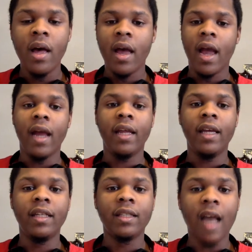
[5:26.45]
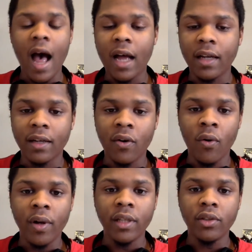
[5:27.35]
and he's not
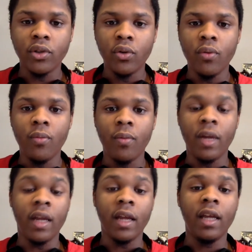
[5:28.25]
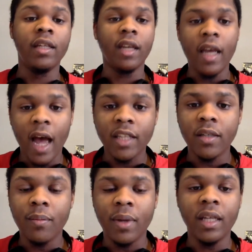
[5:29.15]
going to
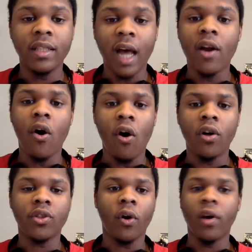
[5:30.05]
he's not an all-star,